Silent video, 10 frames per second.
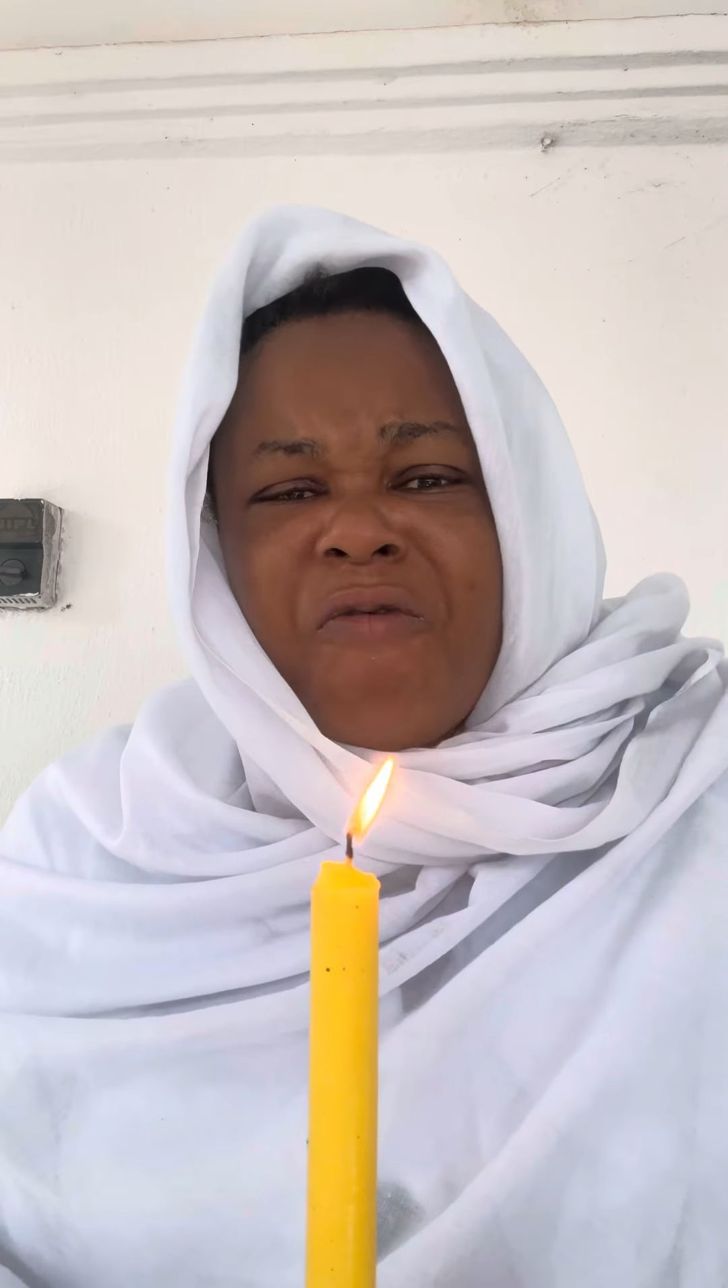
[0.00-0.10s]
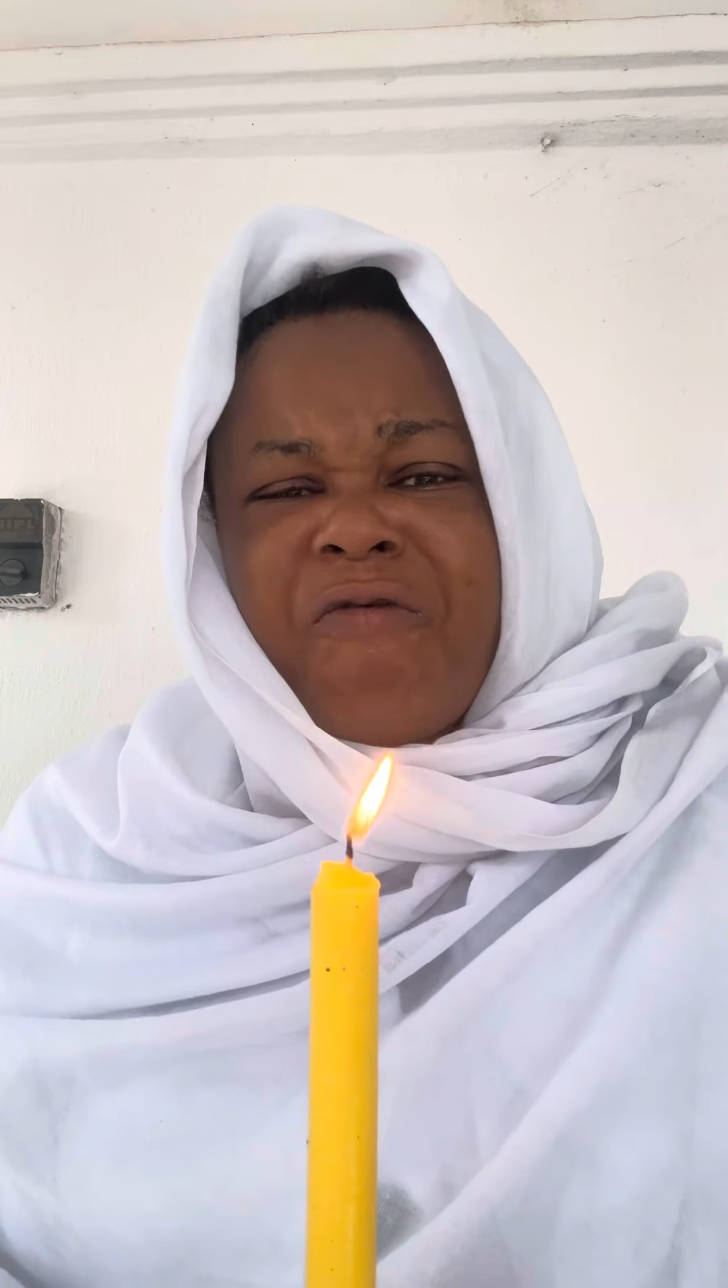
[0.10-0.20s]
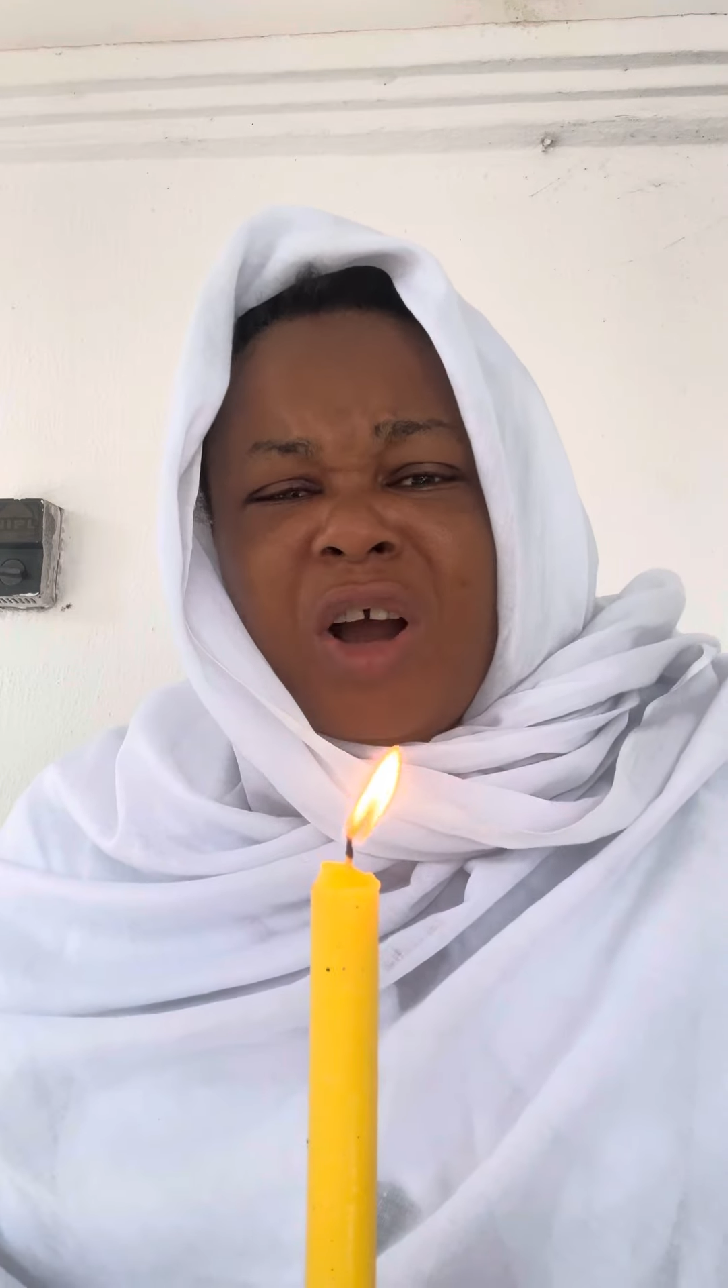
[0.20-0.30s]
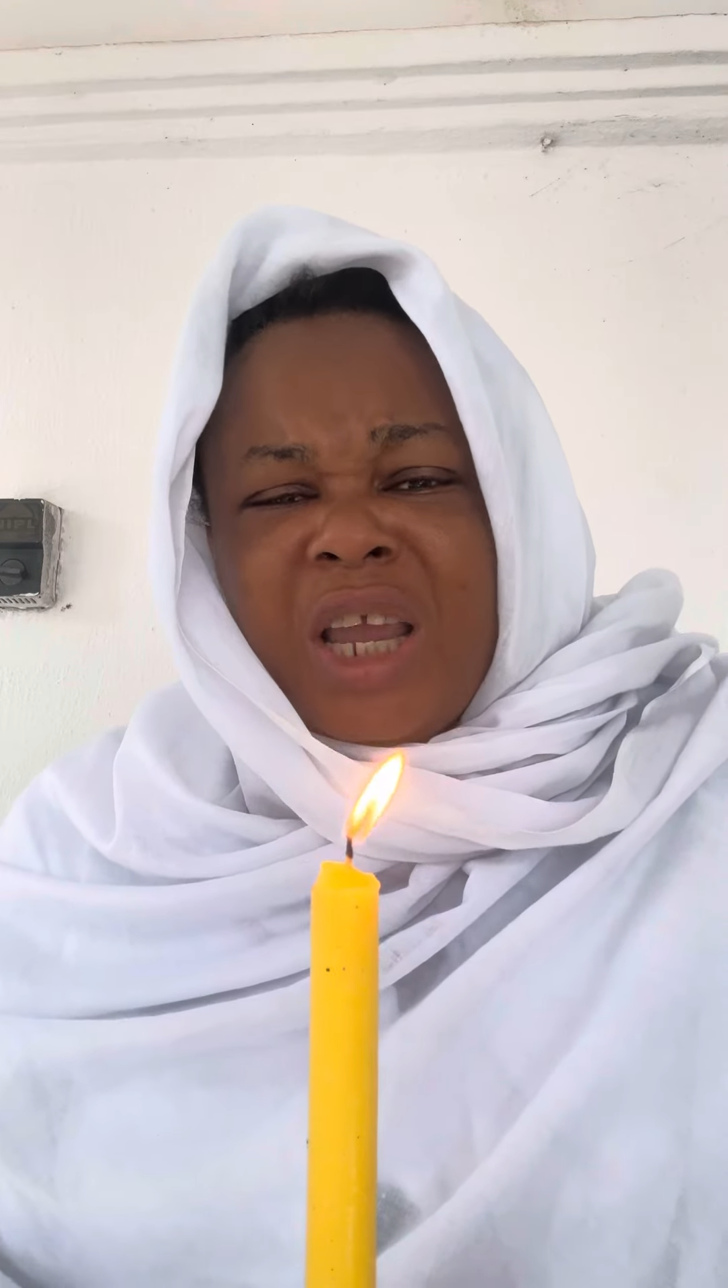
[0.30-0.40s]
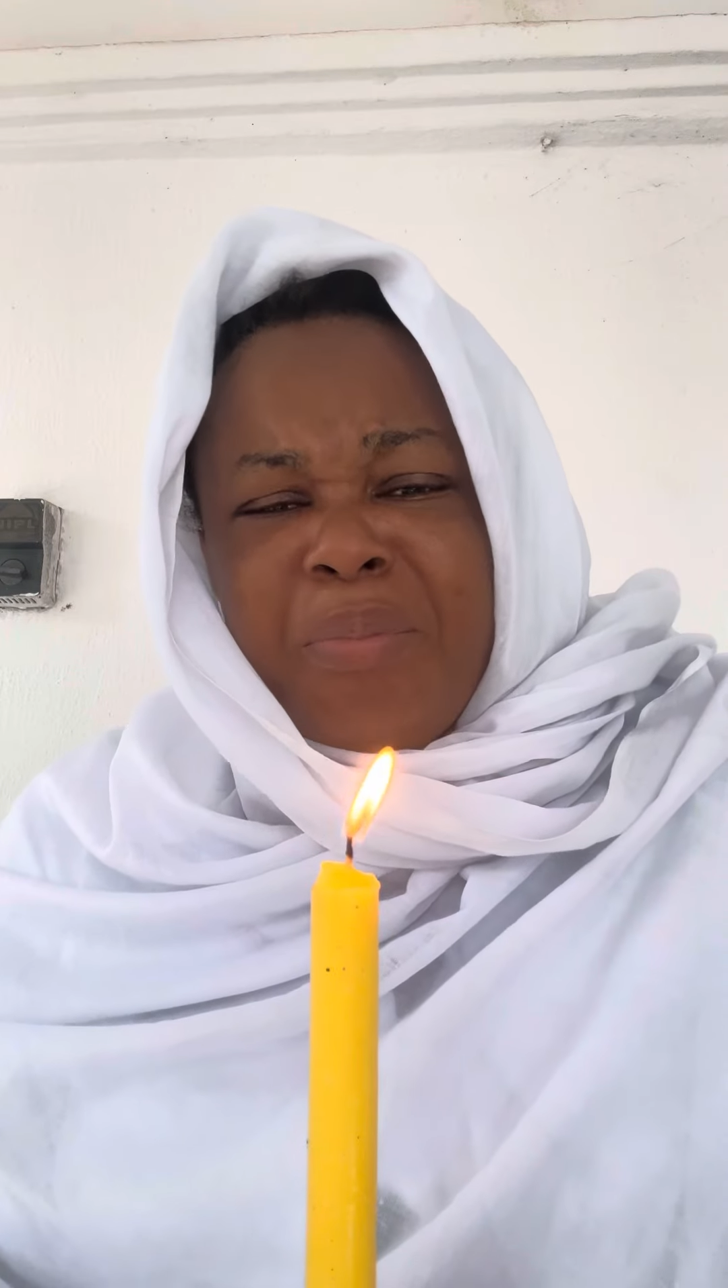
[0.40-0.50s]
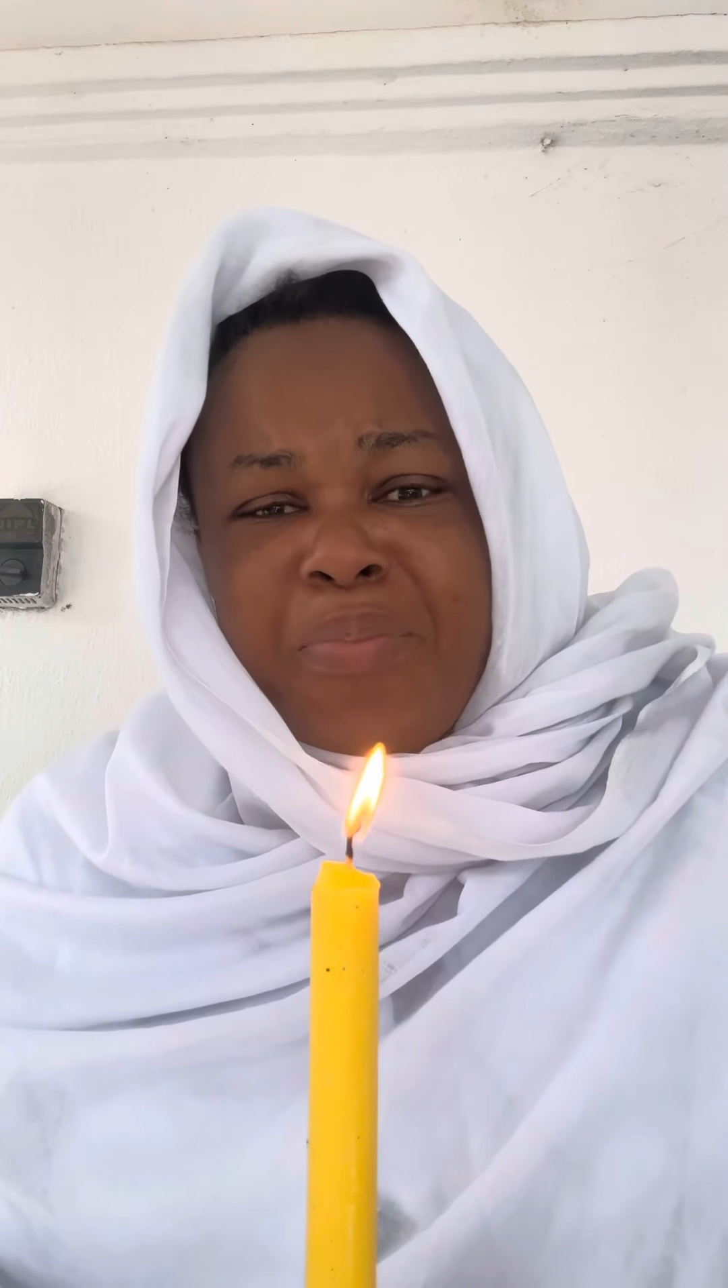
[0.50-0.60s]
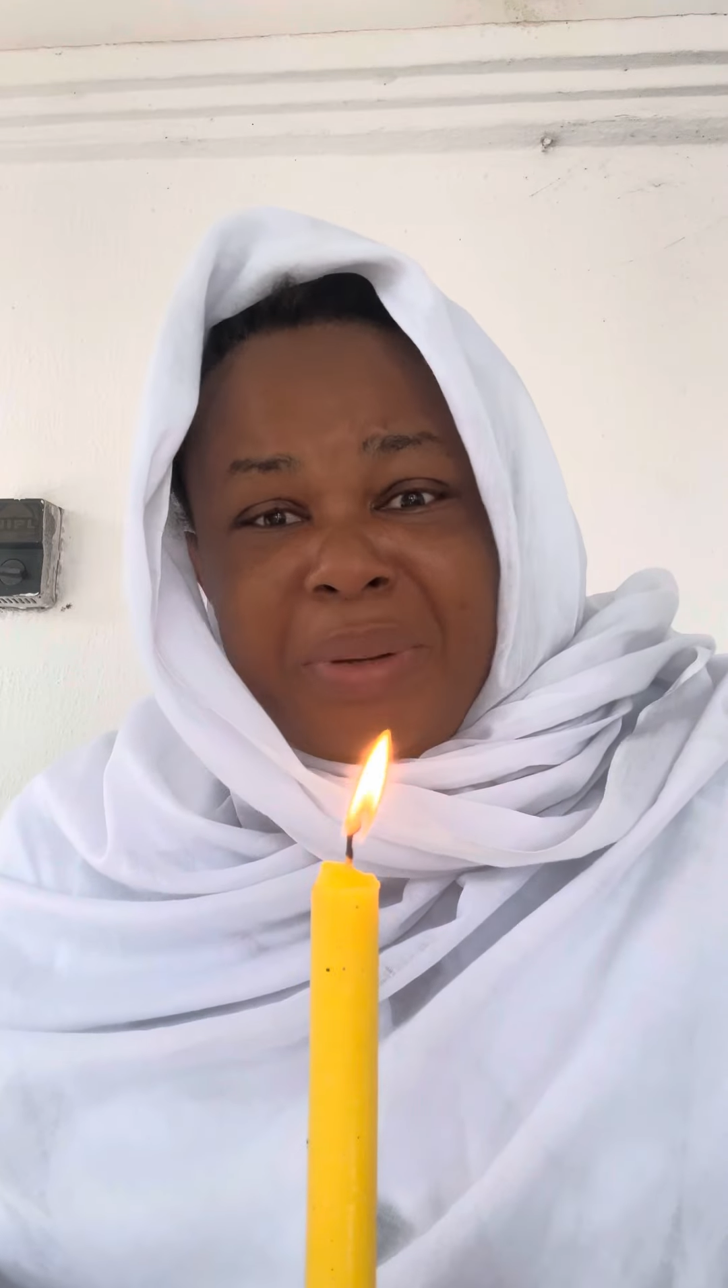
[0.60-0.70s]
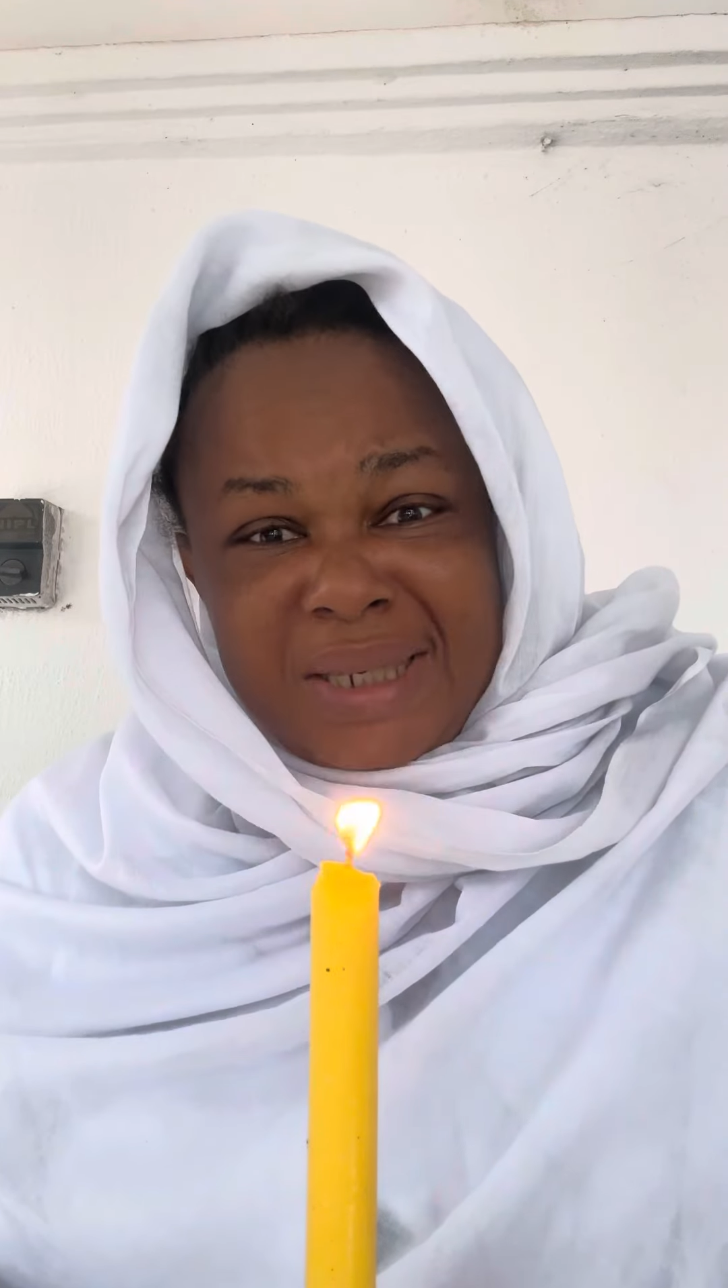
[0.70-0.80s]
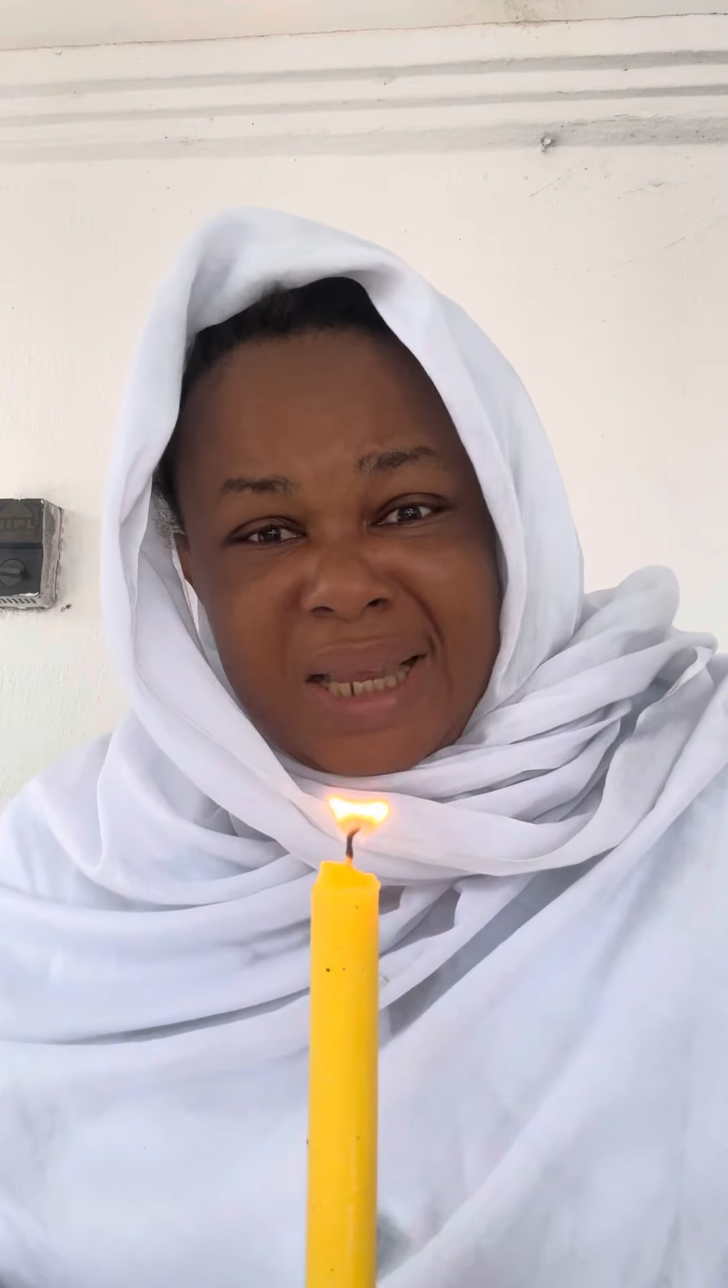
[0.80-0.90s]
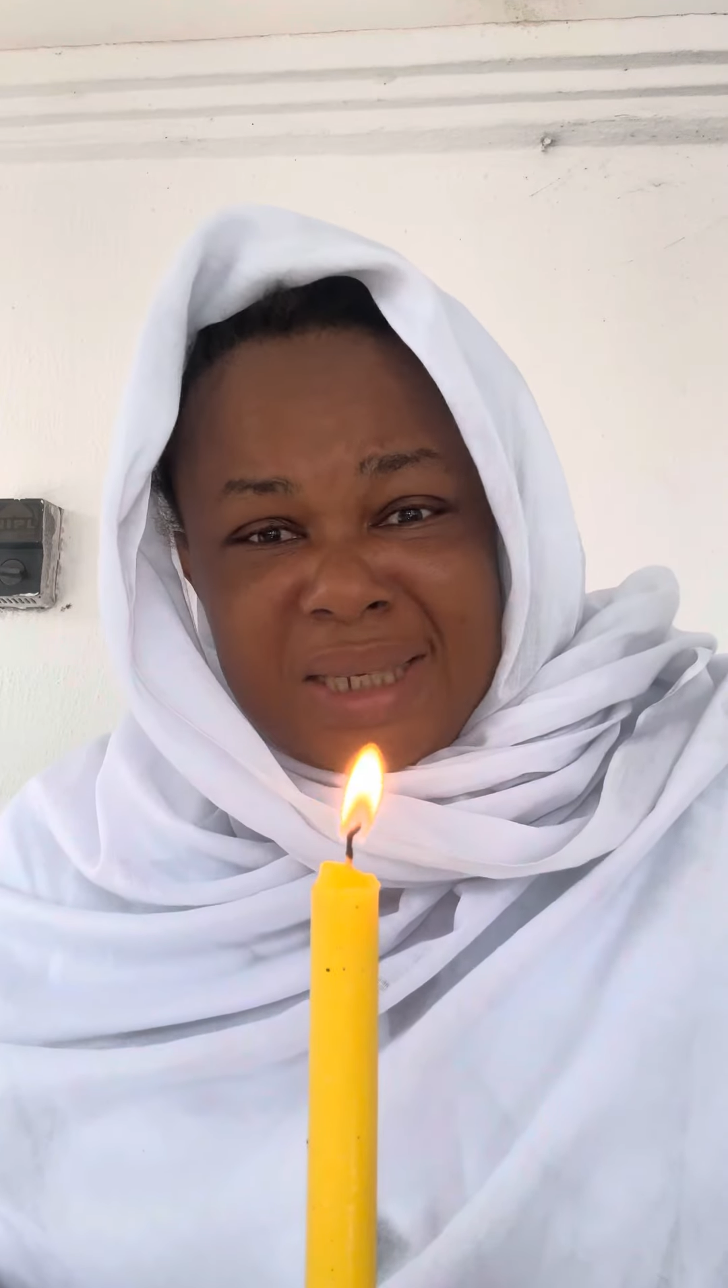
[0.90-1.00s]
fucking
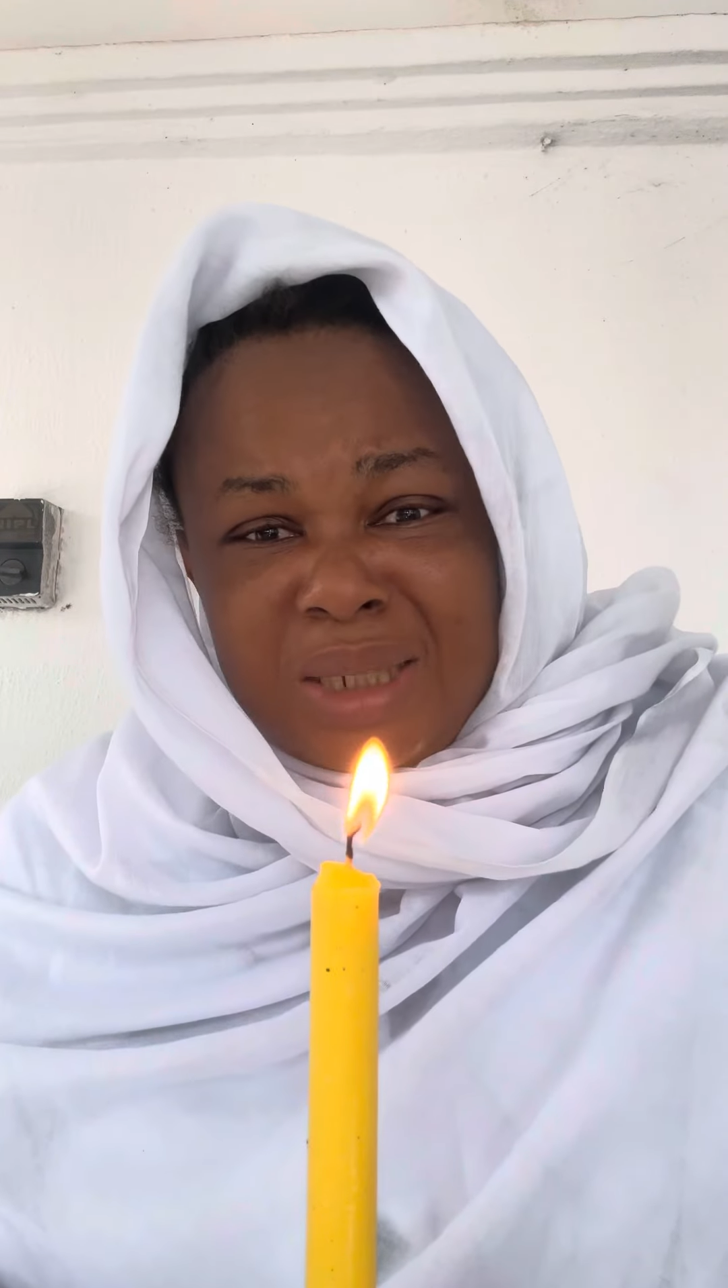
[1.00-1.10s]
business.